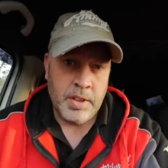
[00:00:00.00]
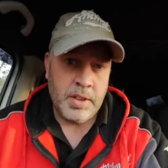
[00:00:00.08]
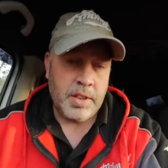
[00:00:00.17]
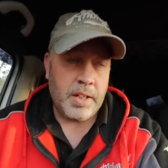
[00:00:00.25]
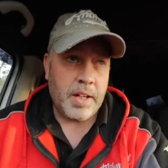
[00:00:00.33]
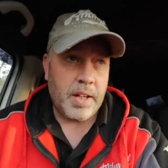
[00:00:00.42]

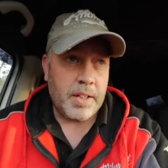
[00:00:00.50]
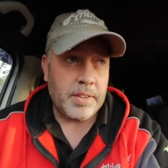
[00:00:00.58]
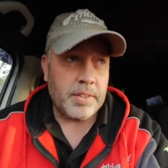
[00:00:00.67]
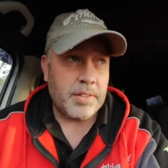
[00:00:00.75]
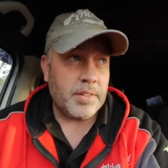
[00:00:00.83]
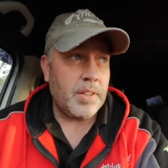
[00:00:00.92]

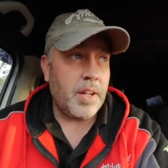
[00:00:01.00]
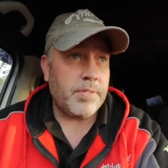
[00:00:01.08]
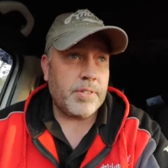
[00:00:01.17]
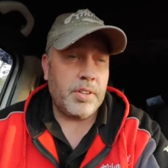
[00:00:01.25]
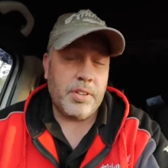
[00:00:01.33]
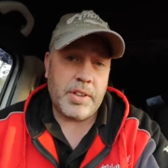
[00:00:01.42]
And
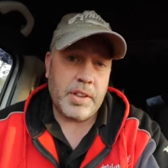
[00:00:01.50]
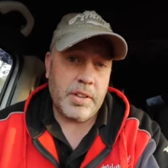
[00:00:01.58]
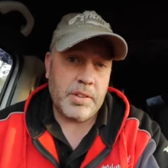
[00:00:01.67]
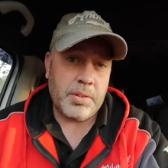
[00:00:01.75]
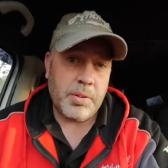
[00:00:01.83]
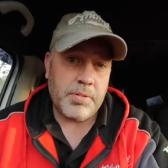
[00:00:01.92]
after looking
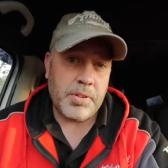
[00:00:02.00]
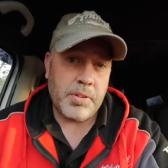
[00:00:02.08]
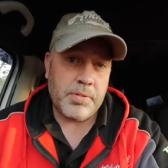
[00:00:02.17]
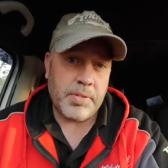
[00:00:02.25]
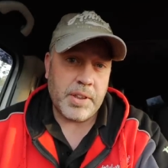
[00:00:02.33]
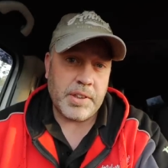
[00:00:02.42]
into a
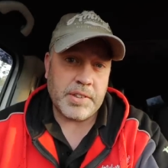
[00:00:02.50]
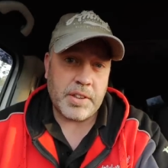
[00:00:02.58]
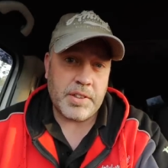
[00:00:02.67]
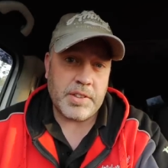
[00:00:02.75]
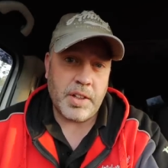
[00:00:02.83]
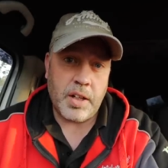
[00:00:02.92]
few things, I
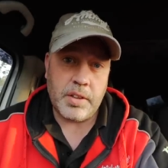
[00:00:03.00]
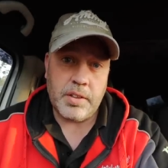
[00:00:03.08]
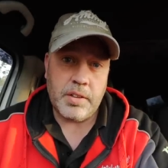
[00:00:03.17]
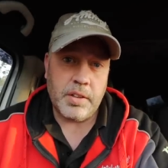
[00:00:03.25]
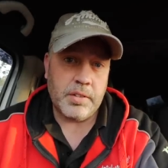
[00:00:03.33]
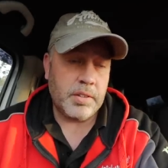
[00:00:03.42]

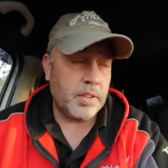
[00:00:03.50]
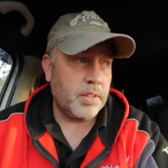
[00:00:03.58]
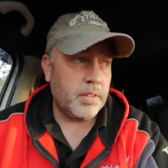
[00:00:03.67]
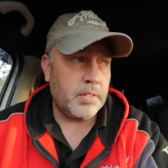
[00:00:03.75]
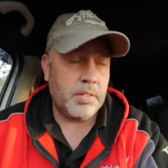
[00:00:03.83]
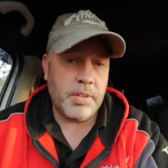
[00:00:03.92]
decided on
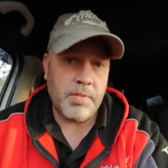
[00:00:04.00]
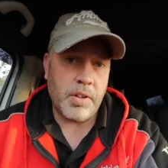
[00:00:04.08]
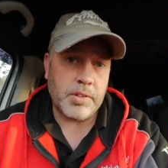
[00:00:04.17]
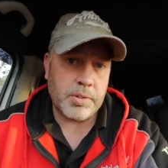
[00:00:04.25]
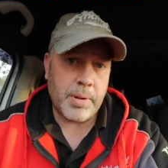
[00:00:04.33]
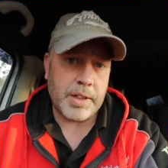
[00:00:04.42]
the, the
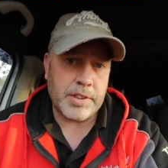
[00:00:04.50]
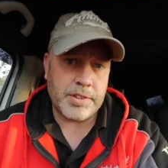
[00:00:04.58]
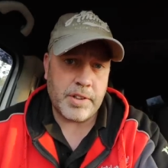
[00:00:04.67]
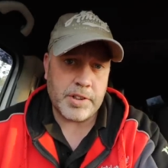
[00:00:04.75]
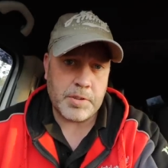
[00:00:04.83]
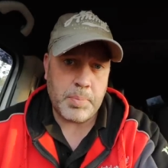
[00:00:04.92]
Volkswagen
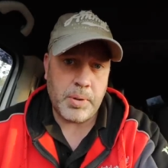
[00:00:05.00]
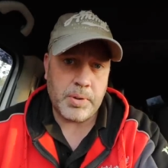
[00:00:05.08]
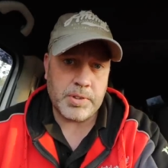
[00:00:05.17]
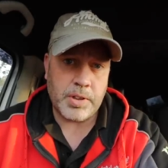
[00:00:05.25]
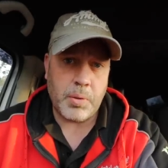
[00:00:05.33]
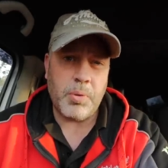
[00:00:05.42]

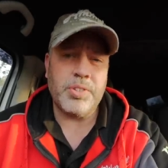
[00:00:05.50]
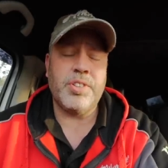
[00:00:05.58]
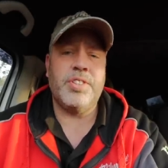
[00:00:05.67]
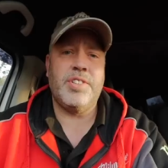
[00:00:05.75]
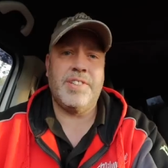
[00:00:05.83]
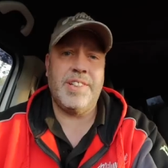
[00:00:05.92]
Transporter. I
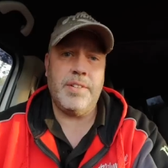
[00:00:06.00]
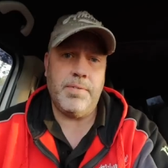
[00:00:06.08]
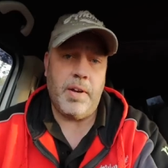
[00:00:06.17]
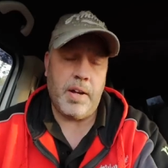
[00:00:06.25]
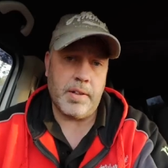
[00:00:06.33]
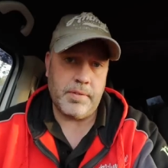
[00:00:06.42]
wanted the
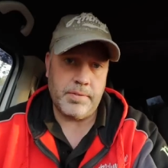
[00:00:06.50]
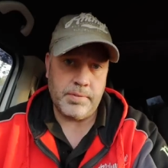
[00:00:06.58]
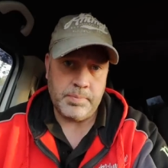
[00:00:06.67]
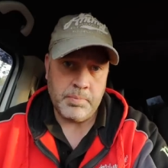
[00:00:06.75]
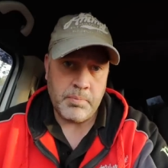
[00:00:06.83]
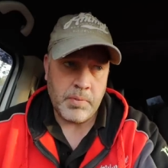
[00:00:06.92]
T5
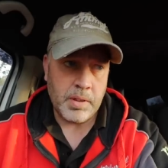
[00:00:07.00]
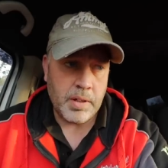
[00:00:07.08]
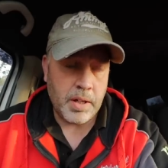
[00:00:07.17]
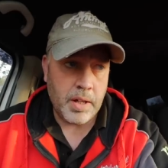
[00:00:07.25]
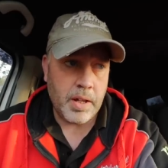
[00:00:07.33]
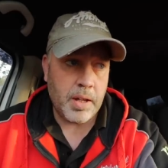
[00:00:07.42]

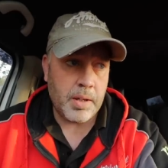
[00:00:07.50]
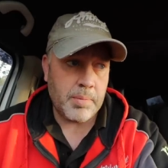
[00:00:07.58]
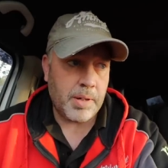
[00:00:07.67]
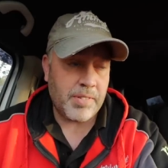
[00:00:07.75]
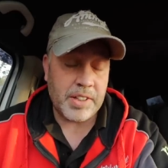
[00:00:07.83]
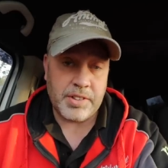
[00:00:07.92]
um,
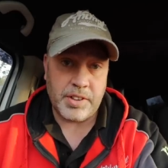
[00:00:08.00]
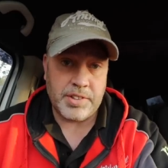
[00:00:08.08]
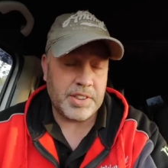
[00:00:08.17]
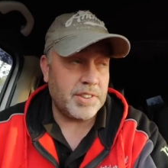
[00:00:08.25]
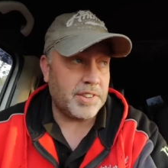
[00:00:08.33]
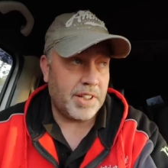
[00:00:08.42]
I've actually
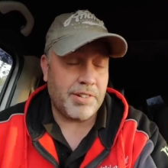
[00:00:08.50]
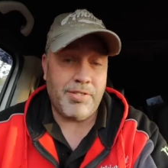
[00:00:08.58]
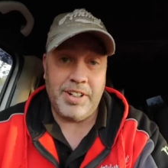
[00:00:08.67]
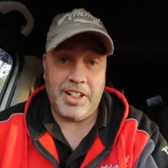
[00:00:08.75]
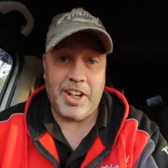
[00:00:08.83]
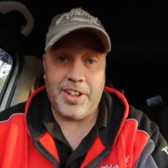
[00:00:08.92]
since then I
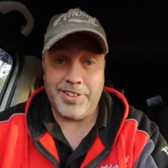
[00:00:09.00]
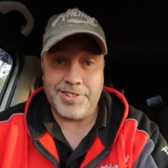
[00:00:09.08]
really like the